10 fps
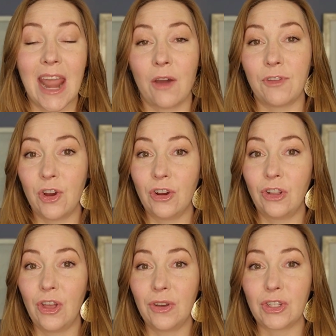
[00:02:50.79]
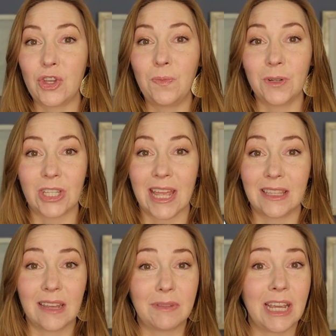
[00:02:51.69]
Now, if you're in a loan at
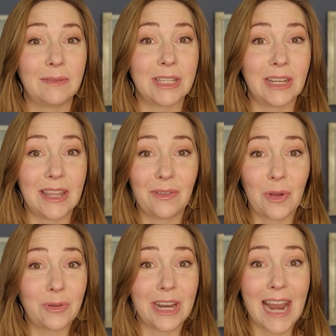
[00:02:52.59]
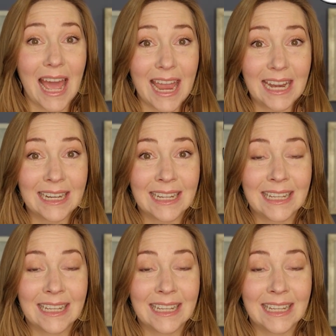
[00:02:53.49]
2%, sometimes it'll go to 9%.